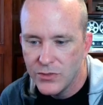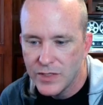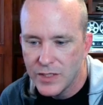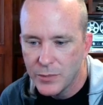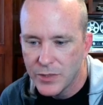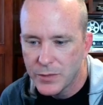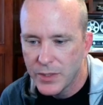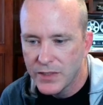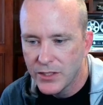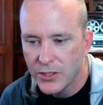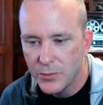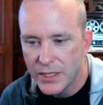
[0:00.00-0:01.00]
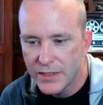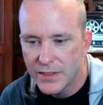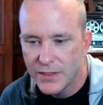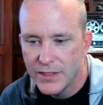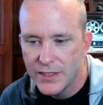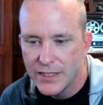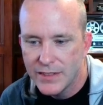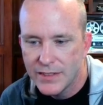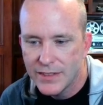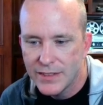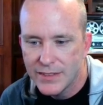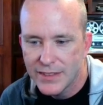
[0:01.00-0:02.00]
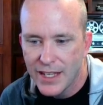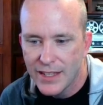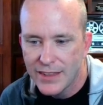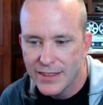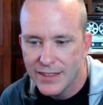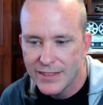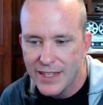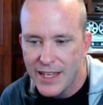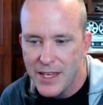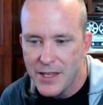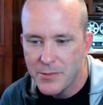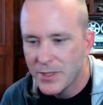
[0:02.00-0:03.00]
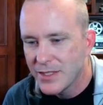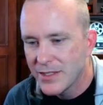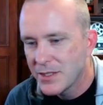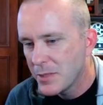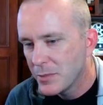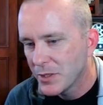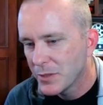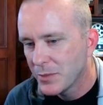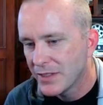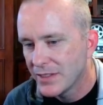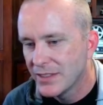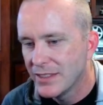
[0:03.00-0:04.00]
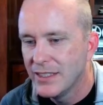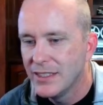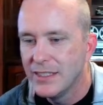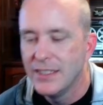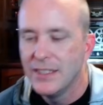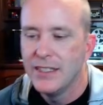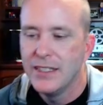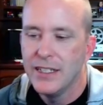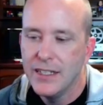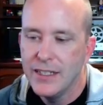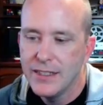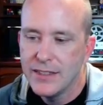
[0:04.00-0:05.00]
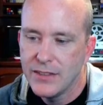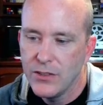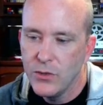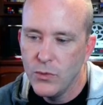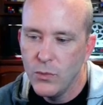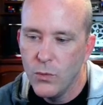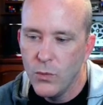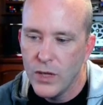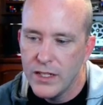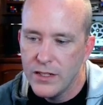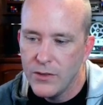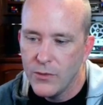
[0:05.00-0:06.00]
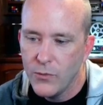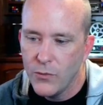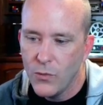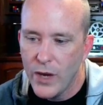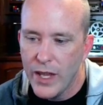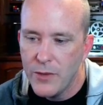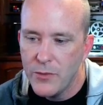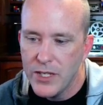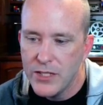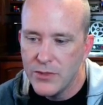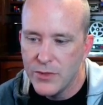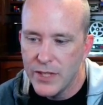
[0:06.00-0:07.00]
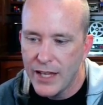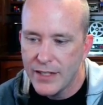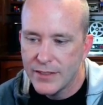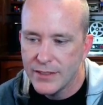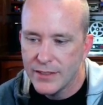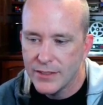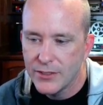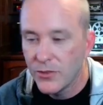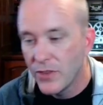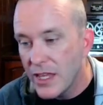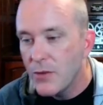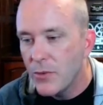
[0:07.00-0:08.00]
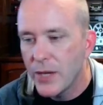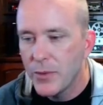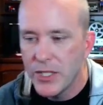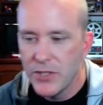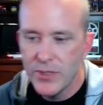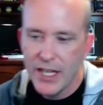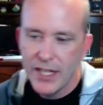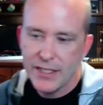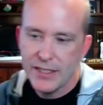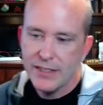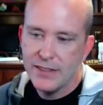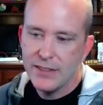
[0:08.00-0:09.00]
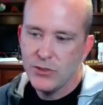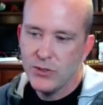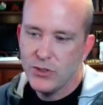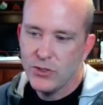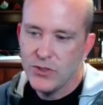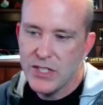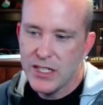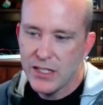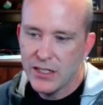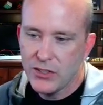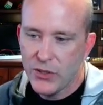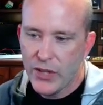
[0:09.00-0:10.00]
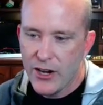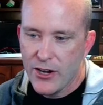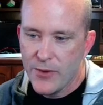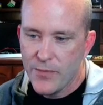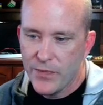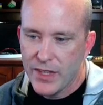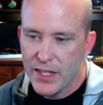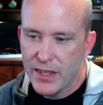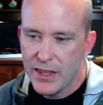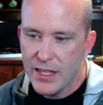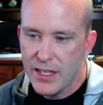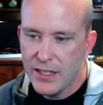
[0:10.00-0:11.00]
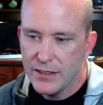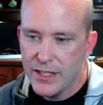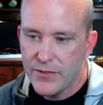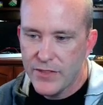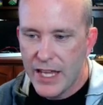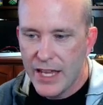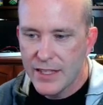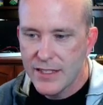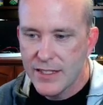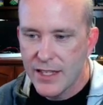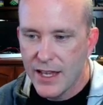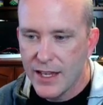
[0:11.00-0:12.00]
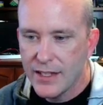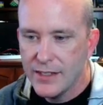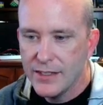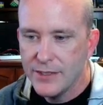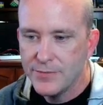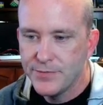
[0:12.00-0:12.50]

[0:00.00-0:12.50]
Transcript: C++ code because this is not the same in C++. So one way we do that, or the way we do that, is to declare the left-hand side